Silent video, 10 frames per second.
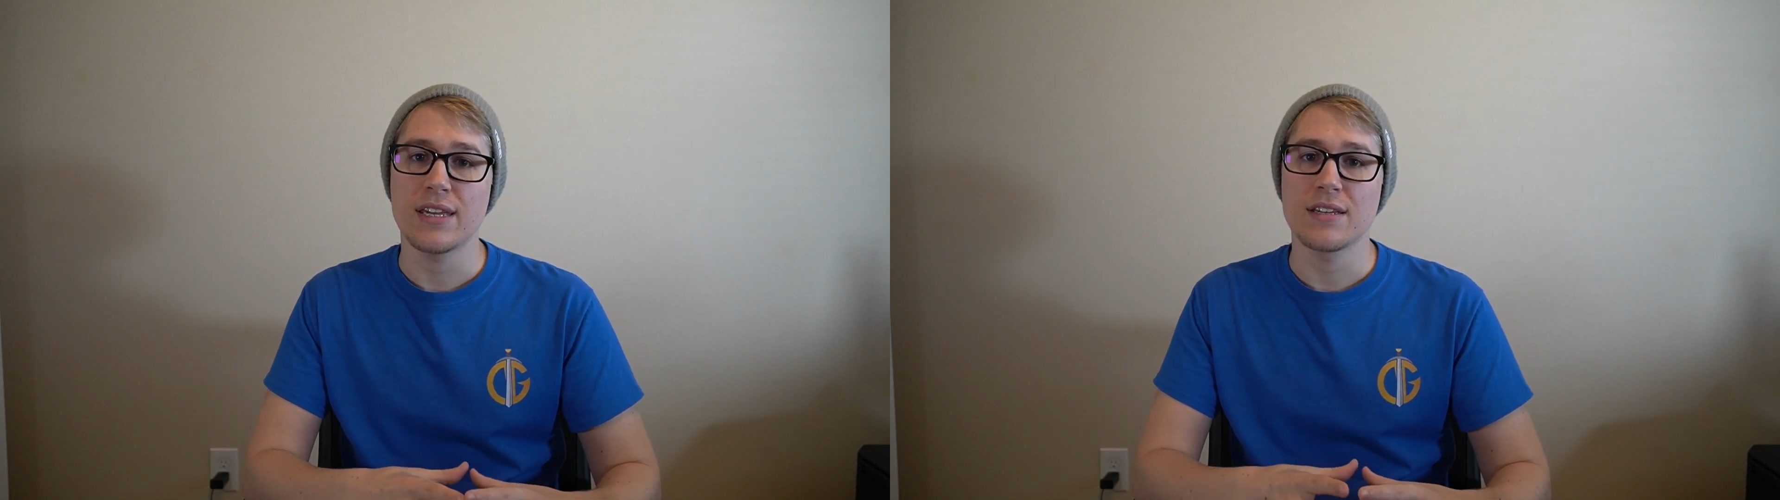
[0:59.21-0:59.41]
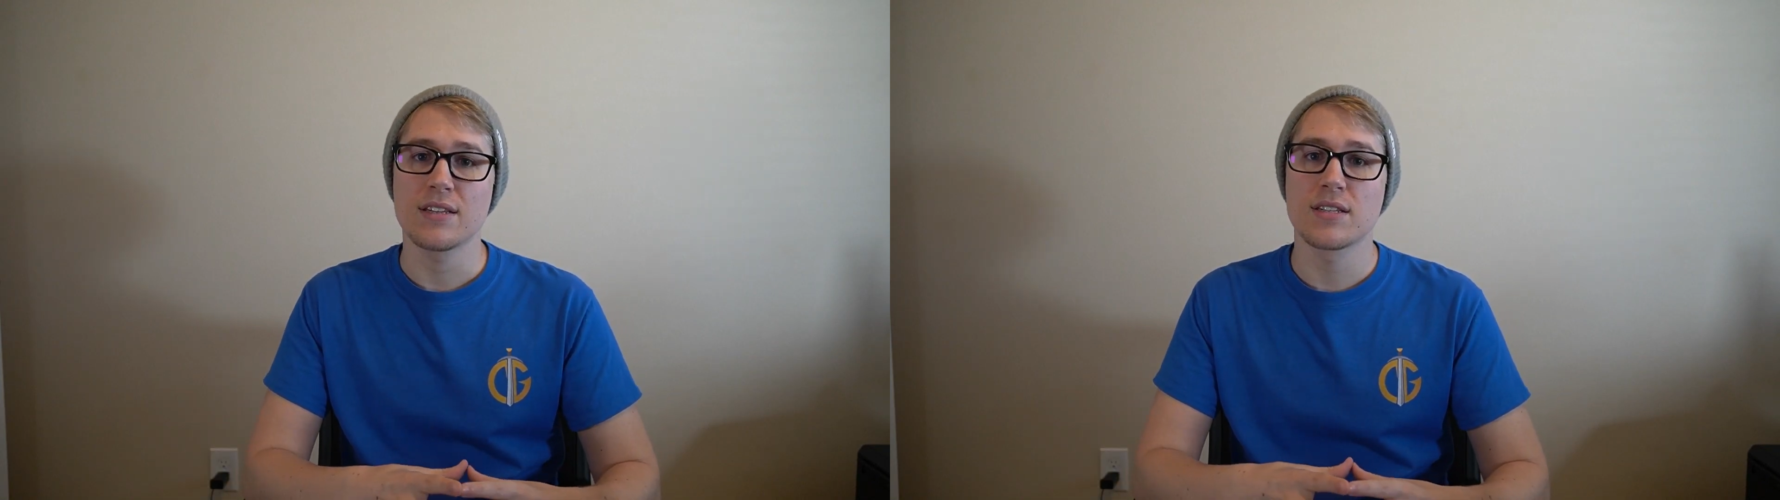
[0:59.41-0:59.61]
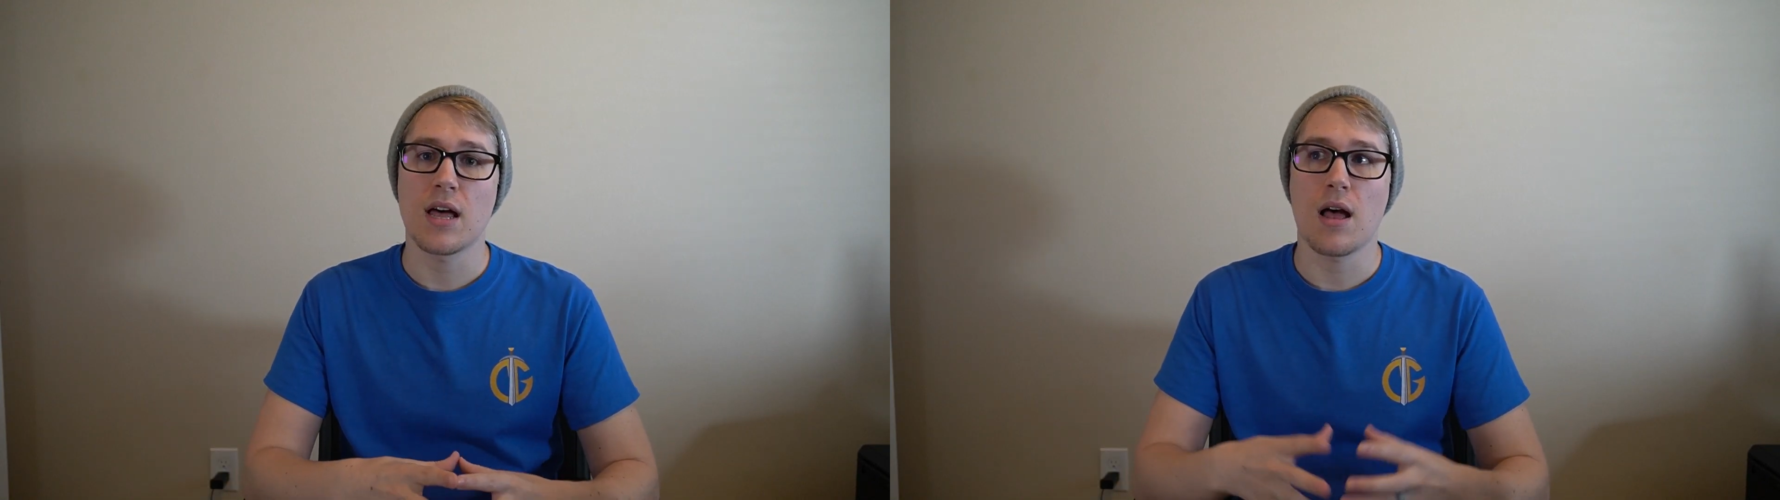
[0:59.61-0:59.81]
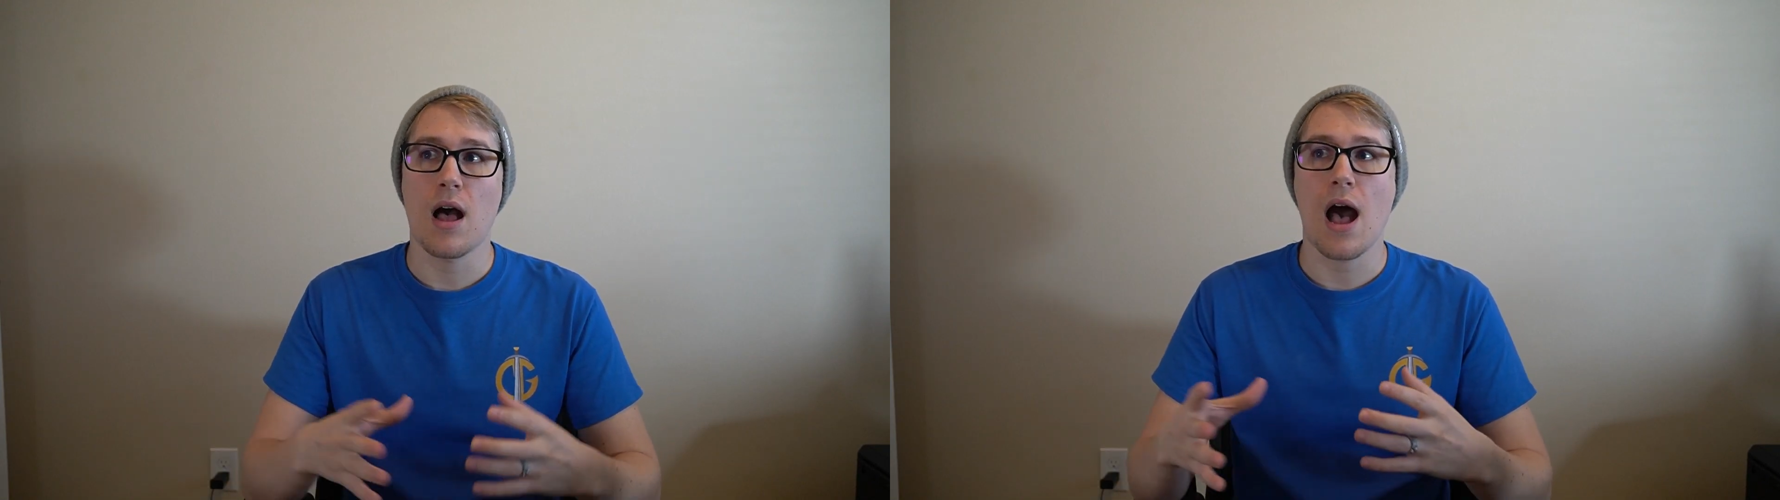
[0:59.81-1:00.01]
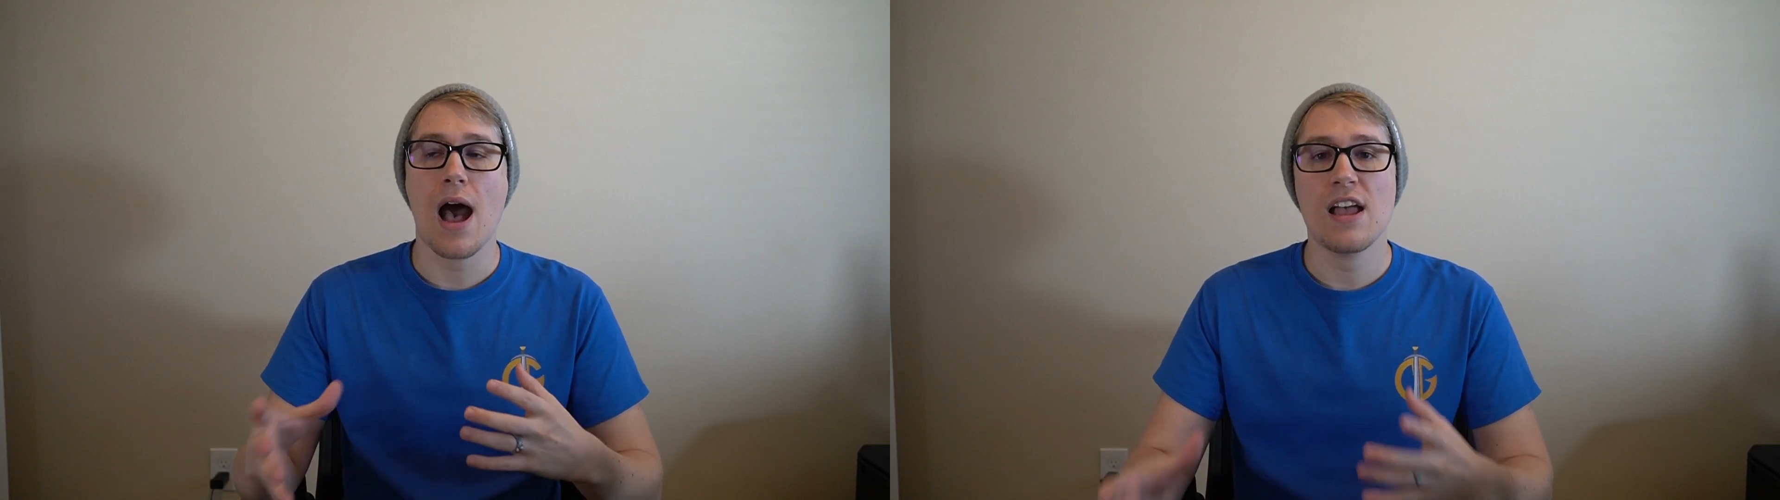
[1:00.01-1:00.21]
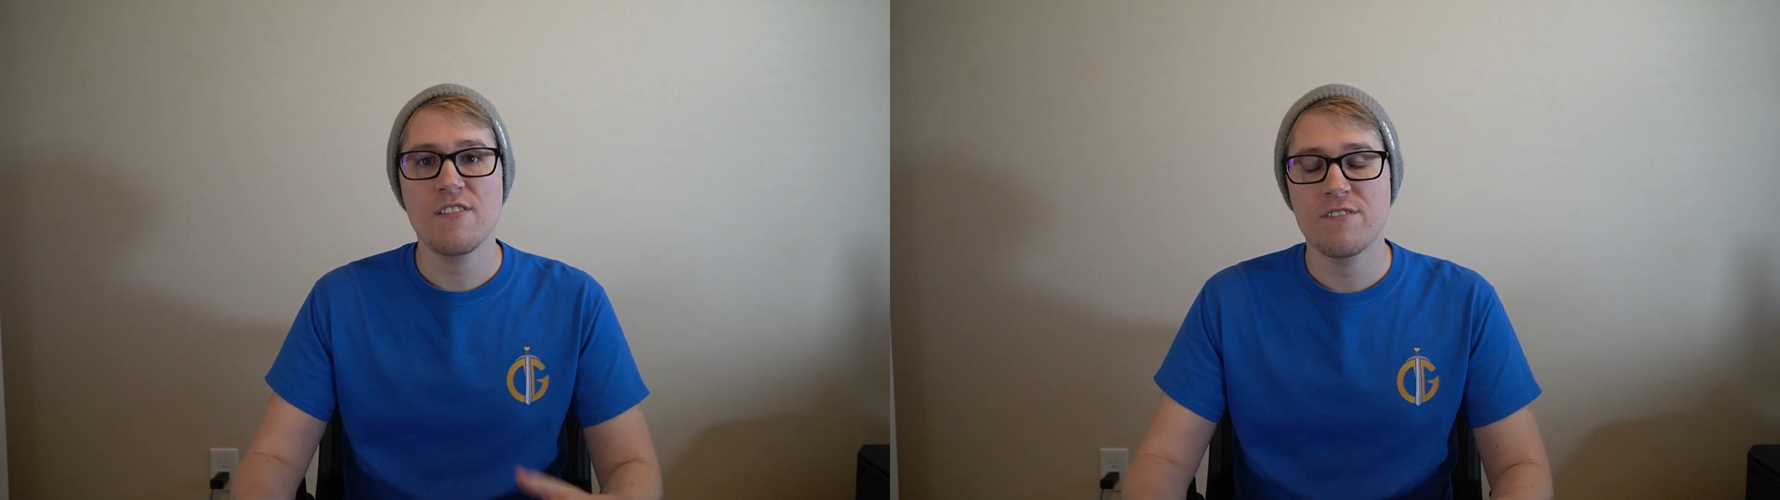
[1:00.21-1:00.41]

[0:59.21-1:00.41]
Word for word: is I